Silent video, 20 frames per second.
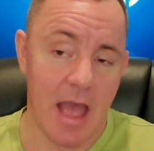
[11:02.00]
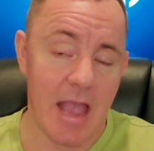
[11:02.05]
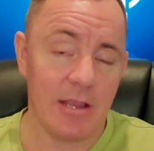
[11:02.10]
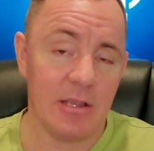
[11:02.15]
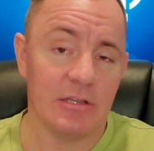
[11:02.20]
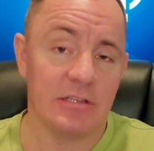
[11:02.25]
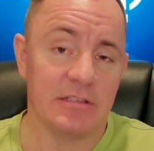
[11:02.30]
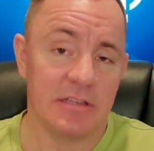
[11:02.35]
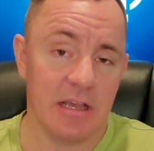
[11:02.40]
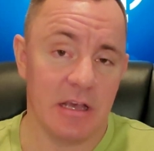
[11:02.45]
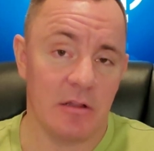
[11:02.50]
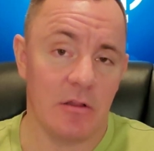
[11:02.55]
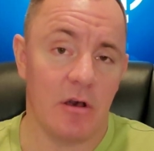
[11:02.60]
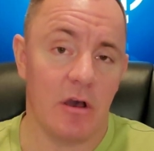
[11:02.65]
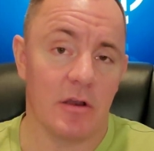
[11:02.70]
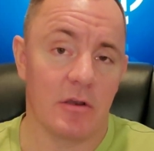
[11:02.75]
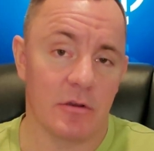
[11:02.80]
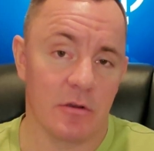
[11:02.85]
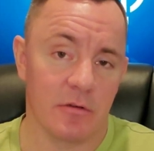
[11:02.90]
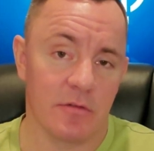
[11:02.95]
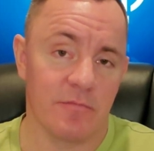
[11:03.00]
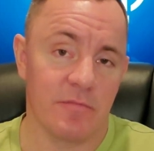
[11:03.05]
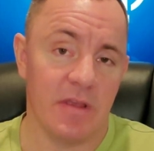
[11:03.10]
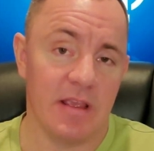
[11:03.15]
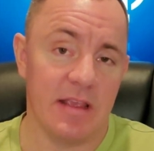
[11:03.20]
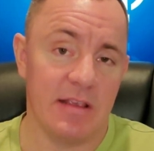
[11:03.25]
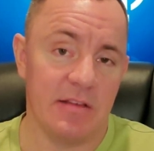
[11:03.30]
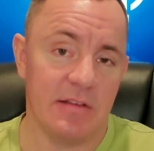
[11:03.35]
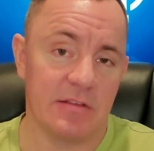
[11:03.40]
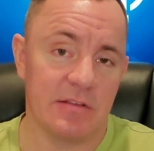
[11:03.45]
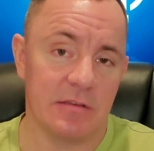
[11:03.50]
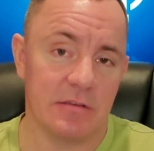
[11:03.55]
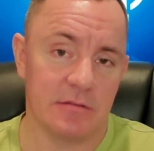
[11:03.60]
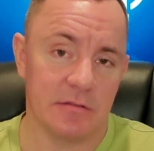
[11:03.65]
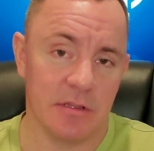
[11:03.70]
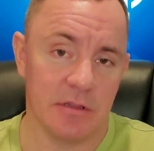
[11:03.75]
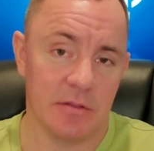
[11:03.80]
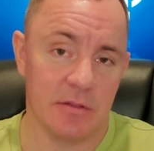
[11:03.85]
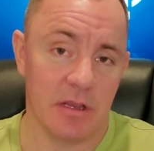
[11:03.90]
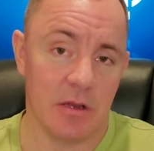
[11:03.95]
I could tell on her face
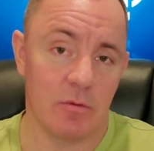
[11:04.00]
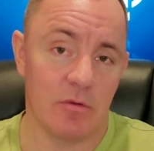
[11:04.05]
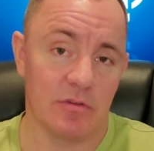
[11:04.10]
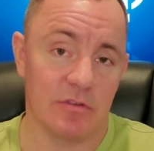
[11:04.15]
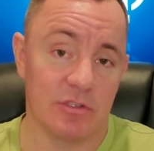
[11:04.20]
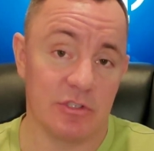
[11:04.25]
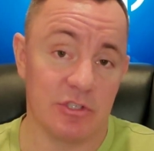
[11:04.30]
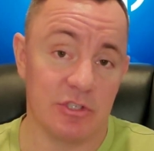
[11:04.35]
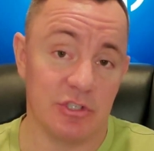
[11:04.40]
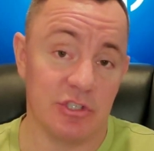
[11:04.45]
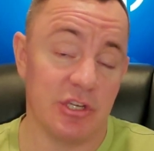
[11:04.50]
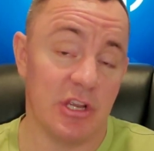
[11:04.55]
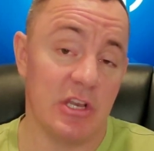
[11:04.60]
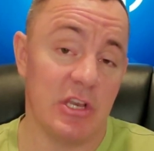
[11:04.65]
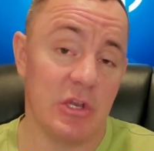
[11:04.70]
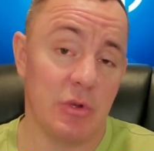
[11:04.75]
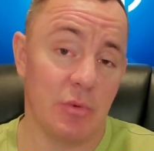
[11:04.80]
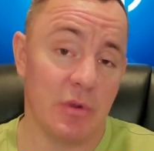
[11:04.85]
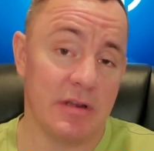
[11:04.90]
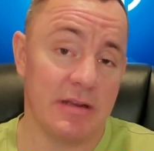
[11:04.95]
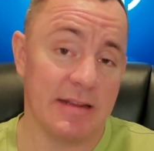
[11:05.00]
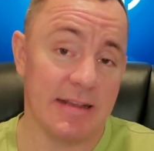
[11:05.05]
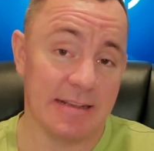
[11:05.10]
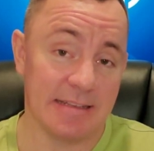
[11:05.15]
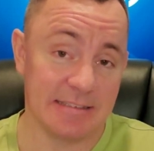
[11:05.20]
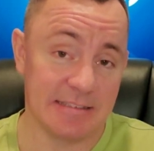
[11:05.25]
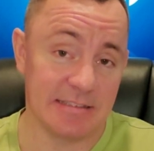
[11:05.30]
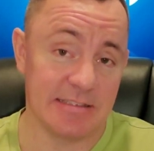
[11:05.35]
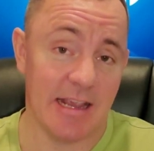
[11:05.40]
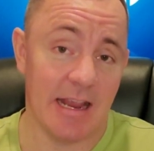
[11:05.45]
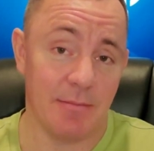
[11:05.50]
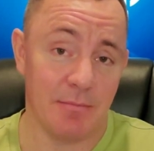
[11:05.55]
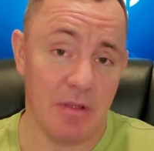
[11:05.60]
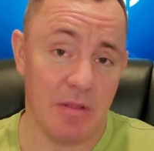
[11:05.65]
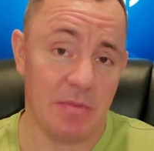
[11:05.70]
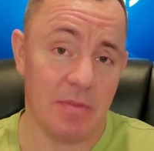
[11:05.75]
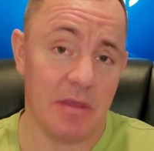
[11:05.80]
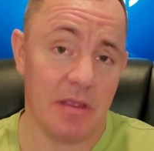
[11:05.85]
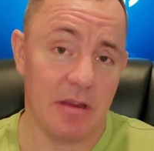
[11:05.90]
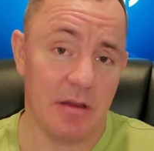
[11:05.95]
that there was genuine
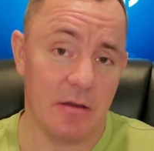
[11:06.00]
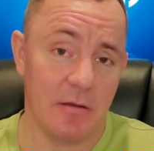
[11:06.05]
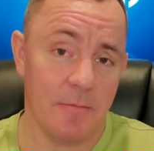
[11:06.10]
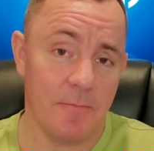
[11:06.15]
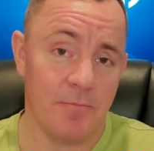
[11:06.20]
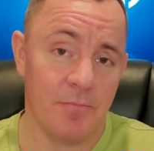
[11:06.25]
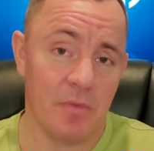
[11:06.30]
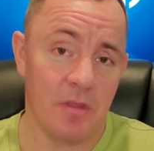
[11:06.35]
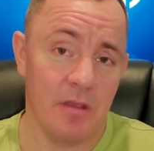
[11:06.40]
excitement there,